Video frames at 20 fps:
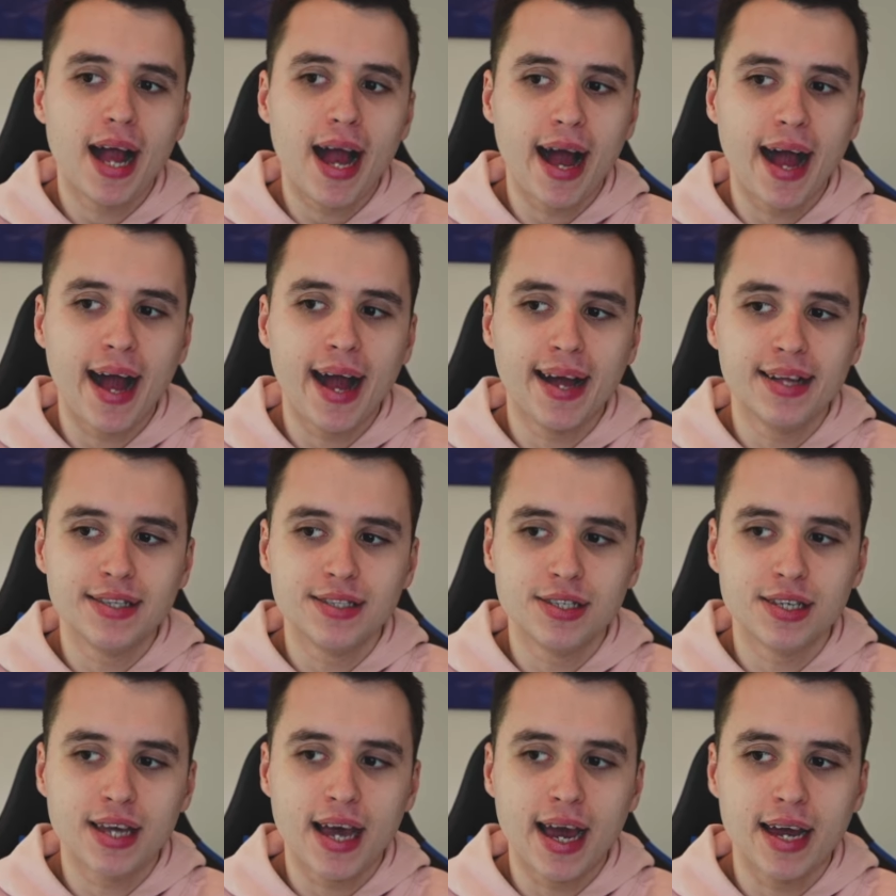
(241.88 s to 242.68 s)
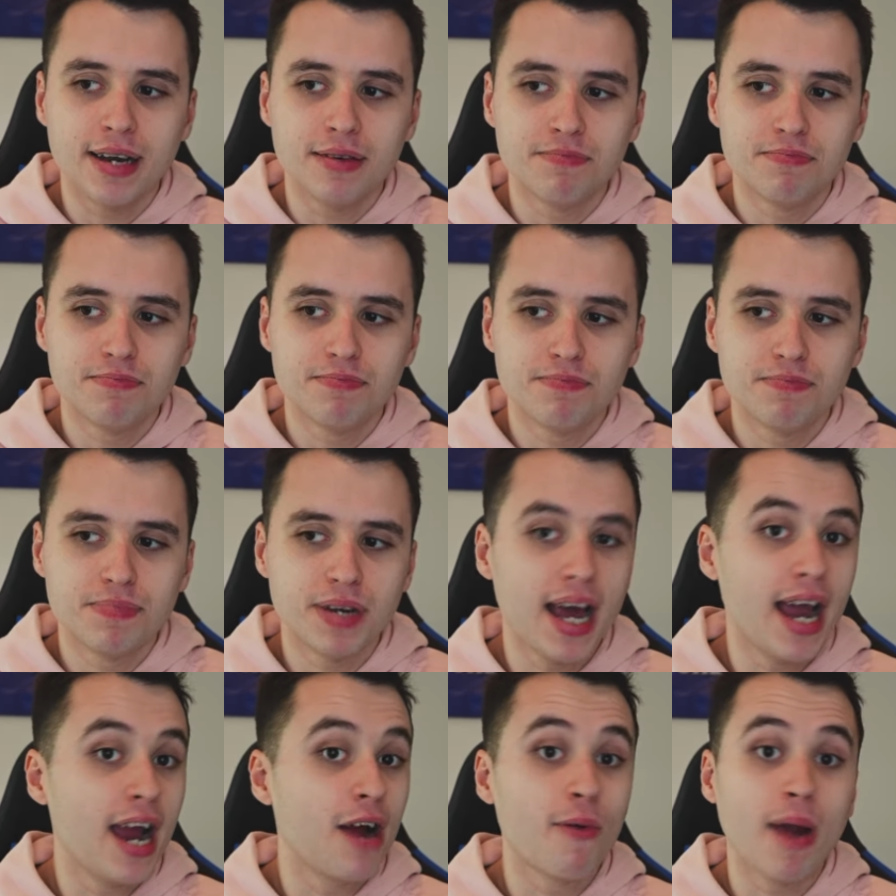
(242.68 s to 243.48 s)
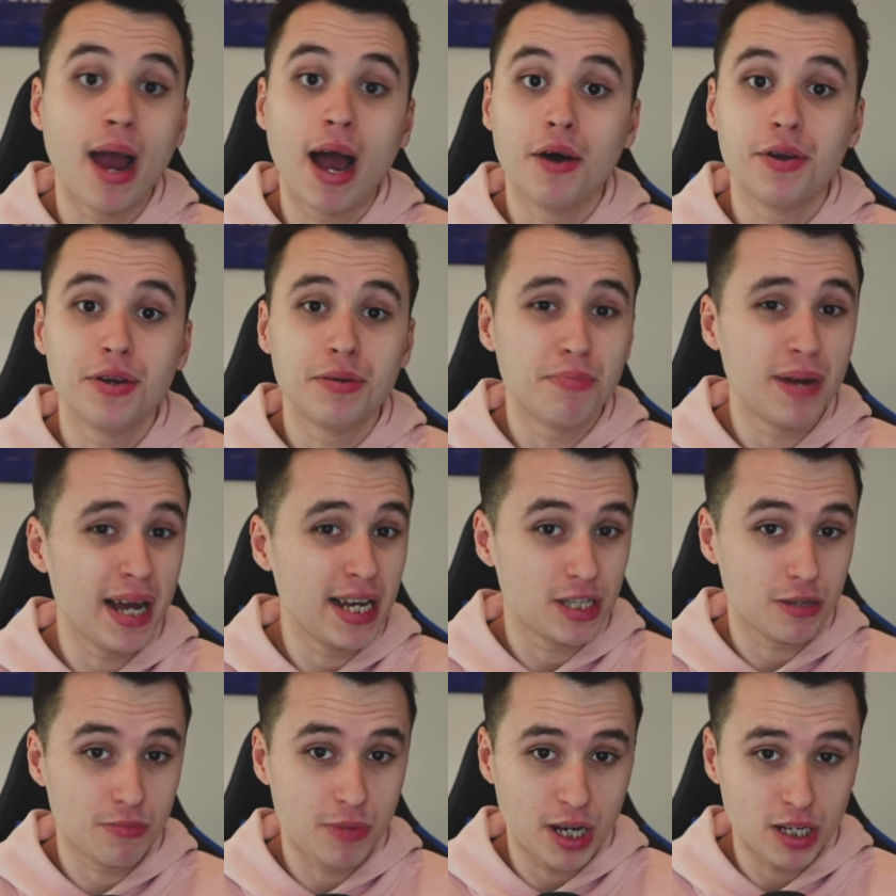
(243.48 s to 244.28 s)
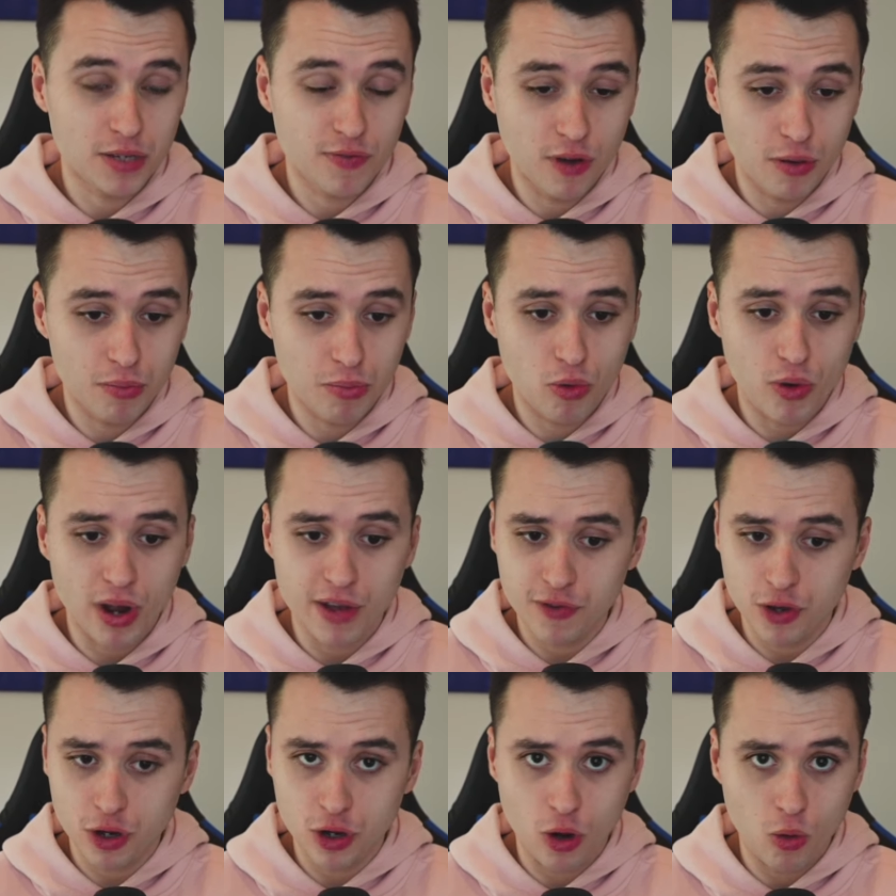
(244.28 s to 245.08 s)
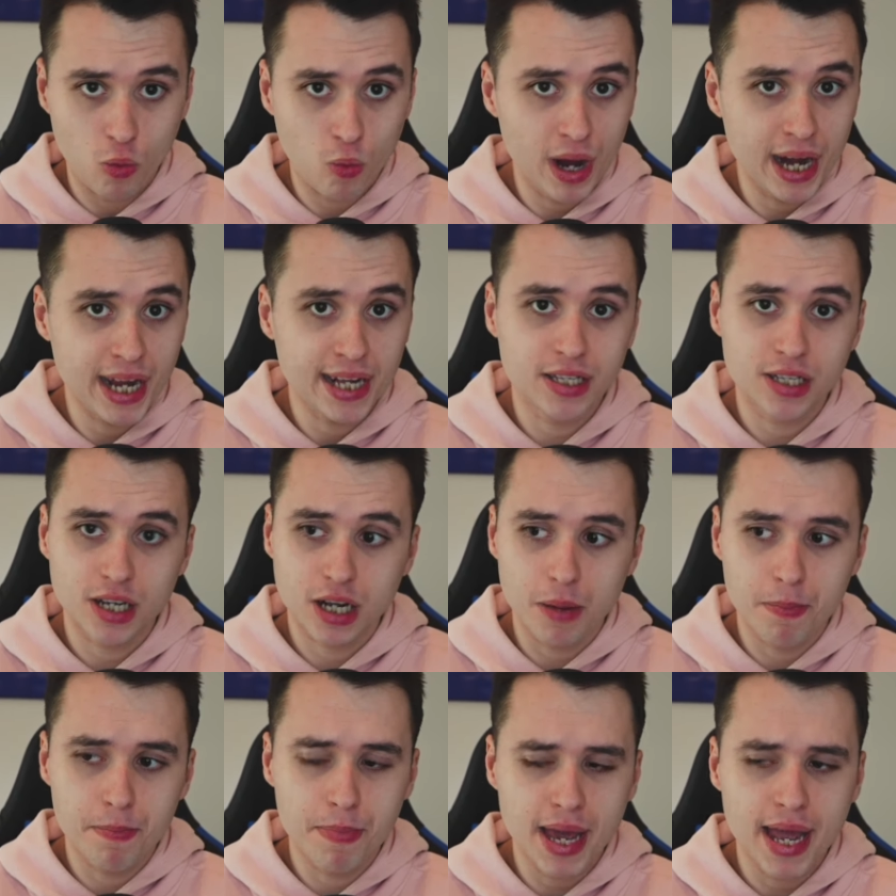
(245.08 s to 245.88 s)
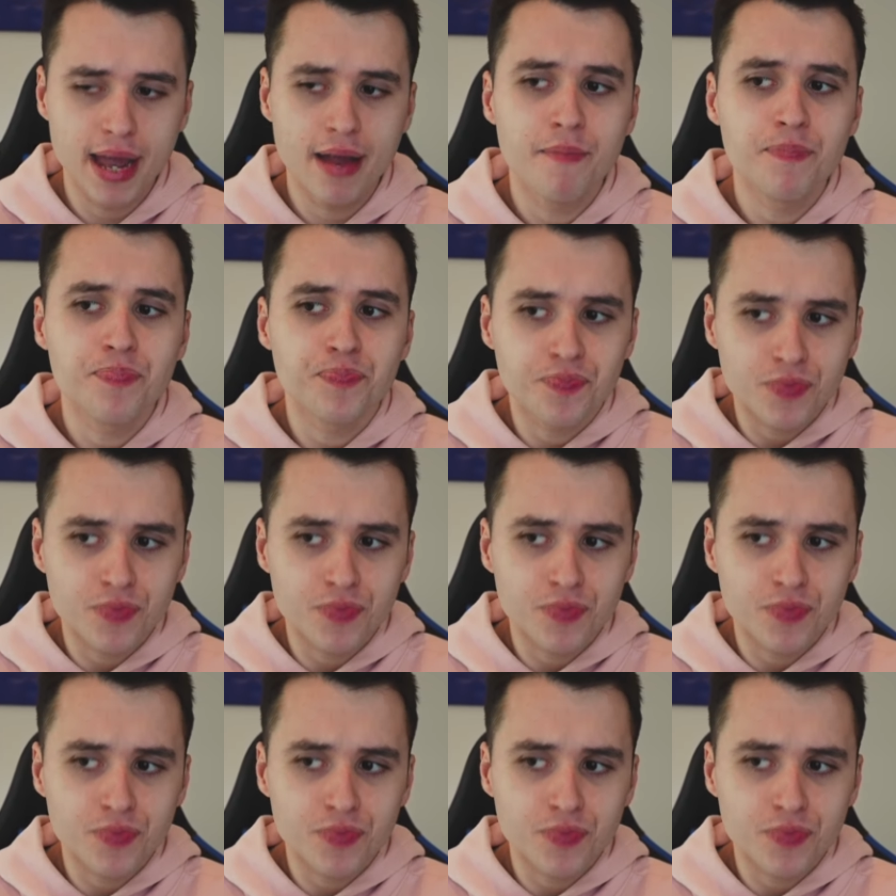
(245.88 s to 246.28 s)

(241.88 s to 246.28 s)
and play around and play some nice football if you're not willing to compete.